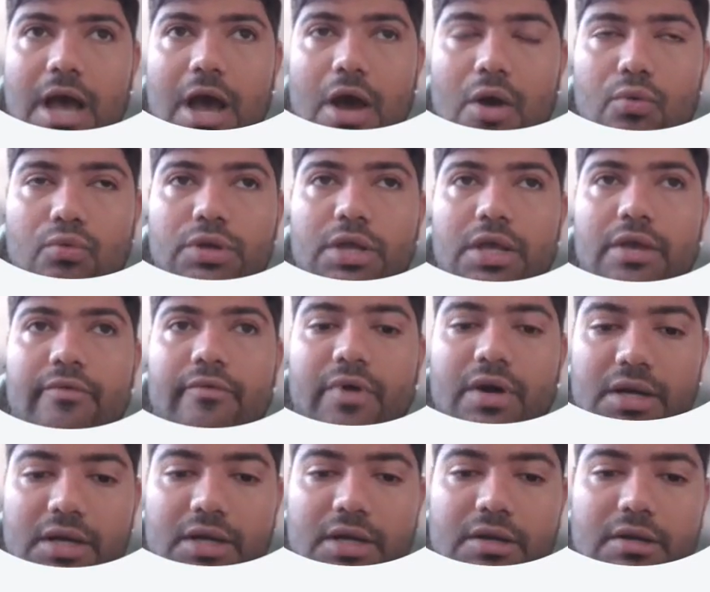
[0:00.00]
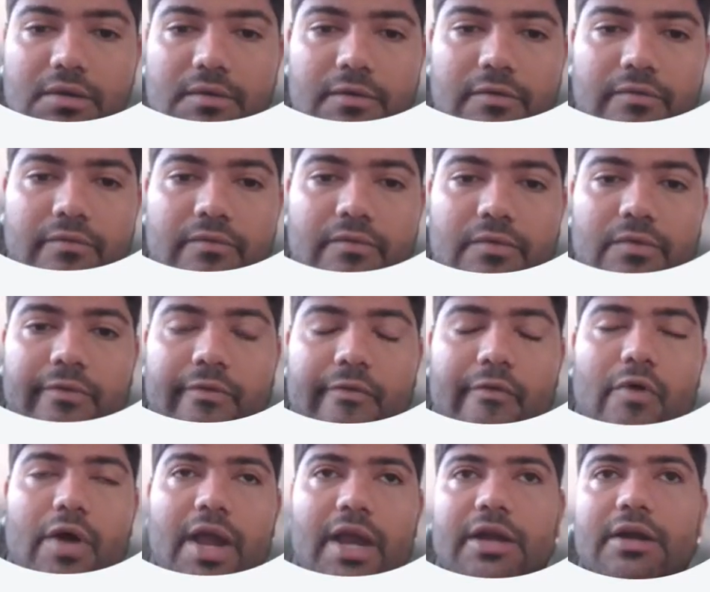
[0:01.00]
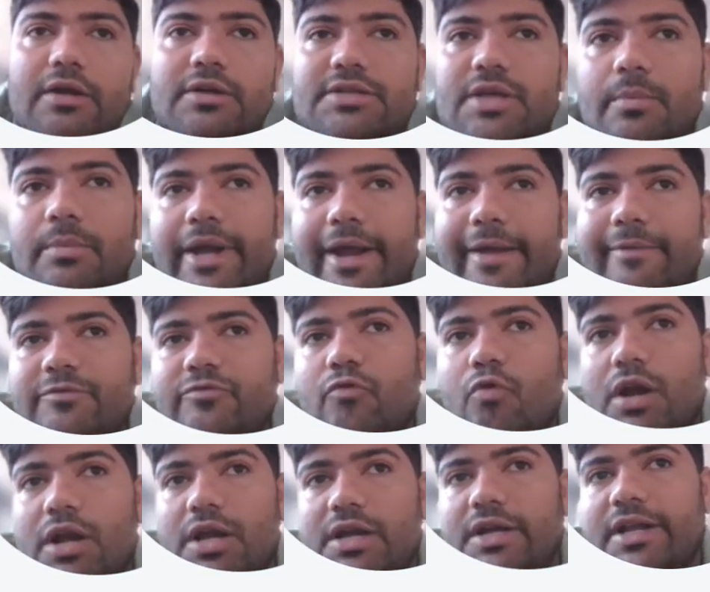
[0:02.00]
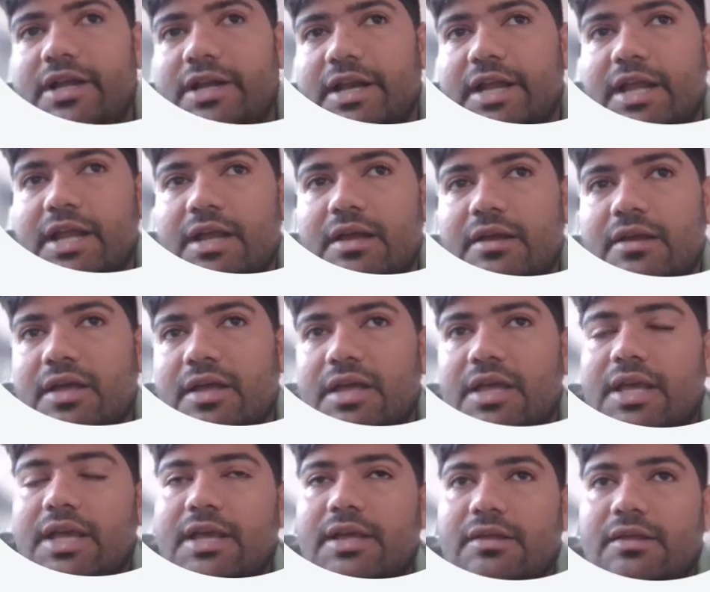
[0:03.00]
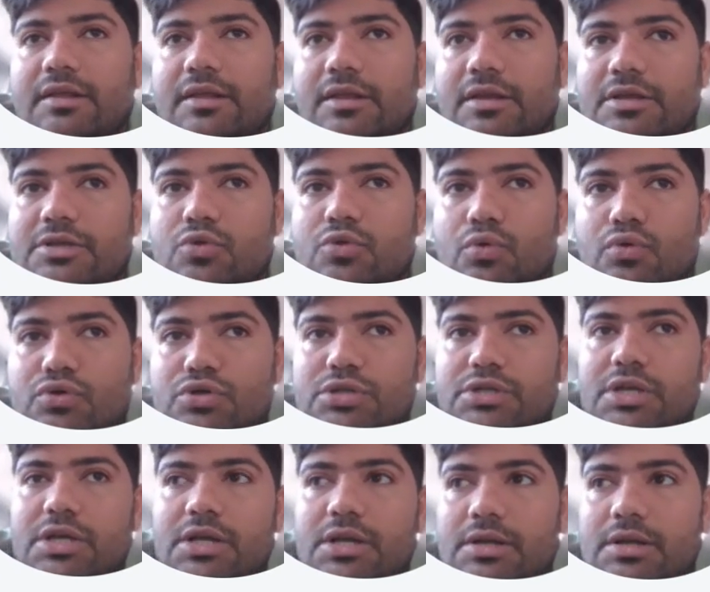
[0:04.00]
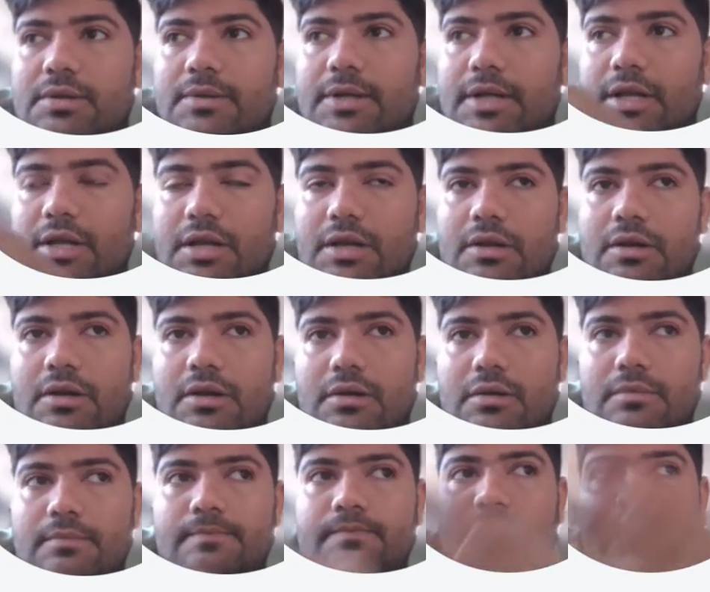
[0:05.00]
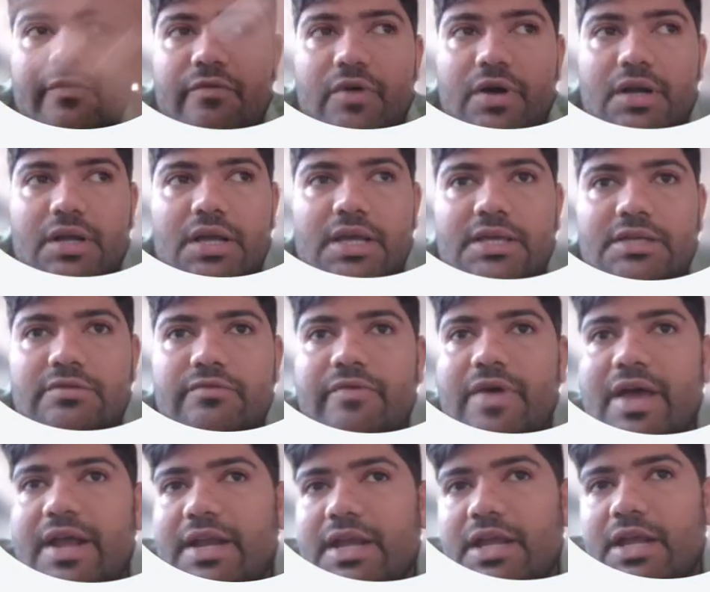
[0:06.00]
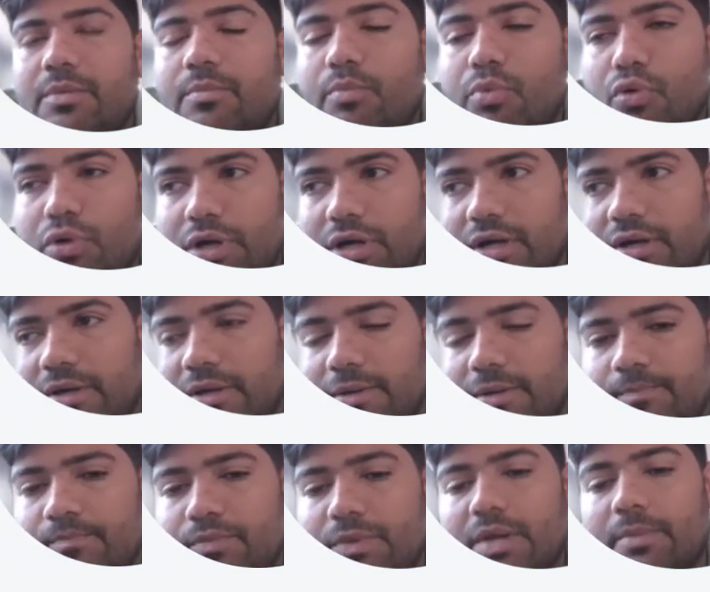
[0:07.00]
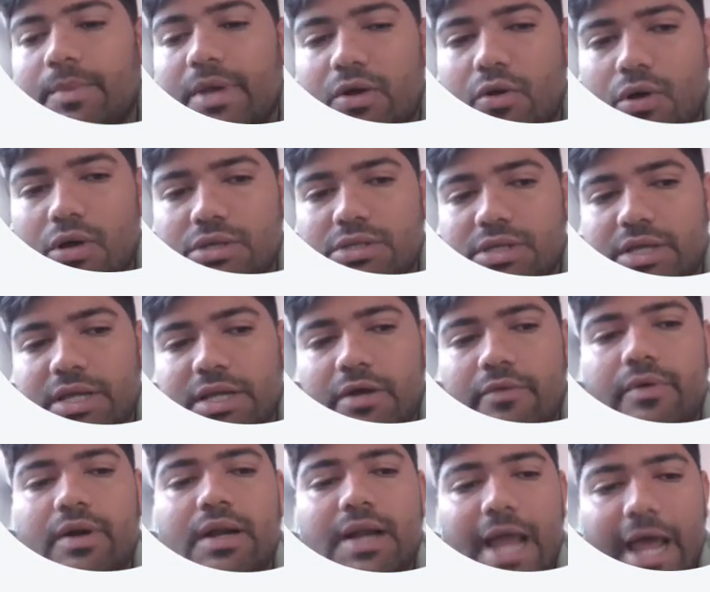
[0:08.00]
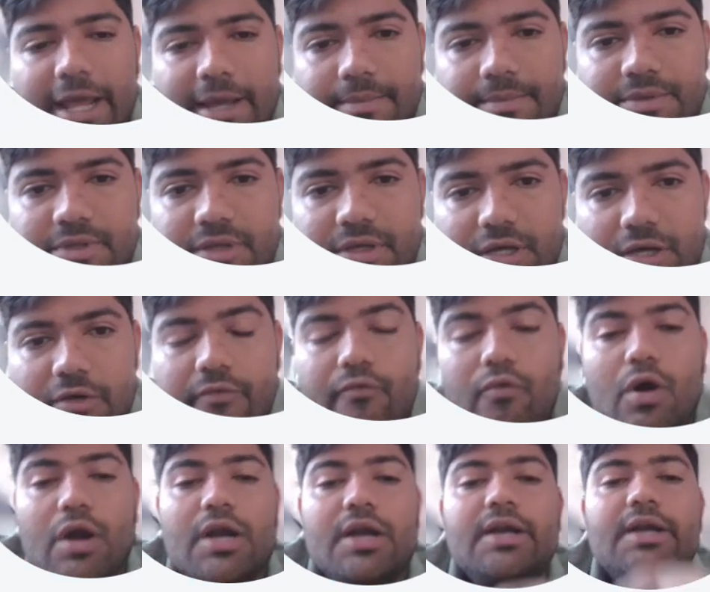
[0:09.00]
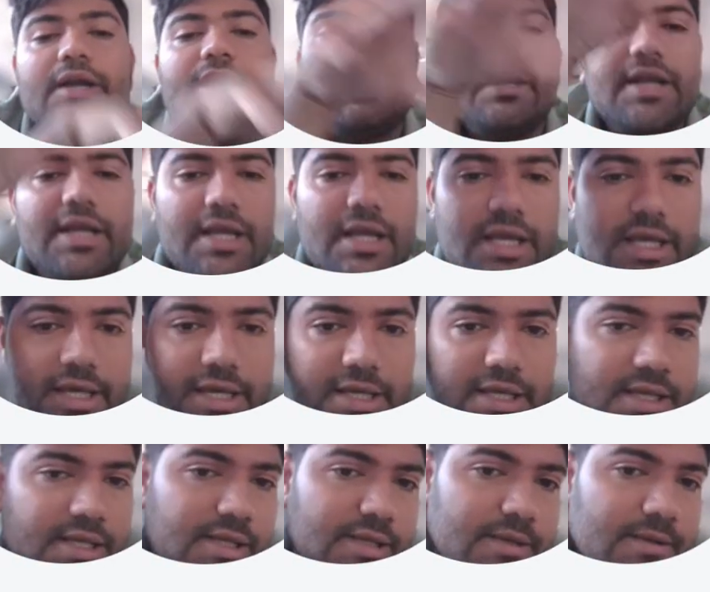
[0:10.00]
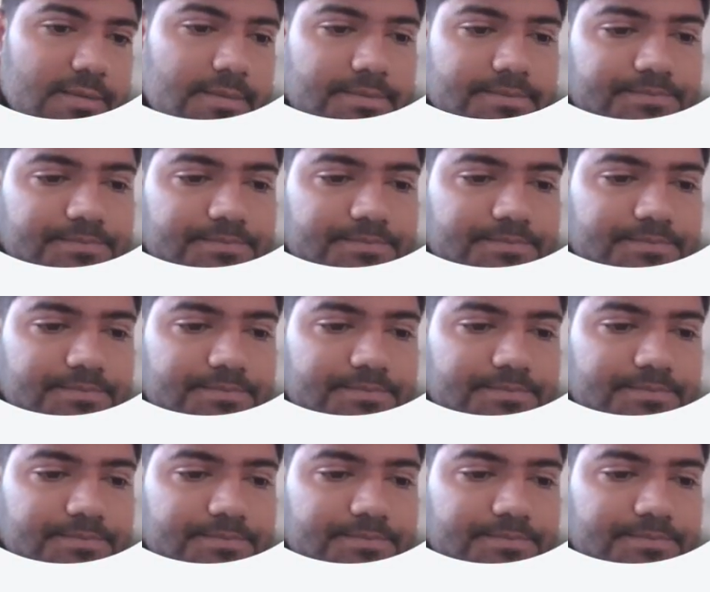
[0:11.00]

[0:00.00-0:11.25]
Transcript: how they work. And sometimes volunteering in the social work is very important because in our lives volunteering is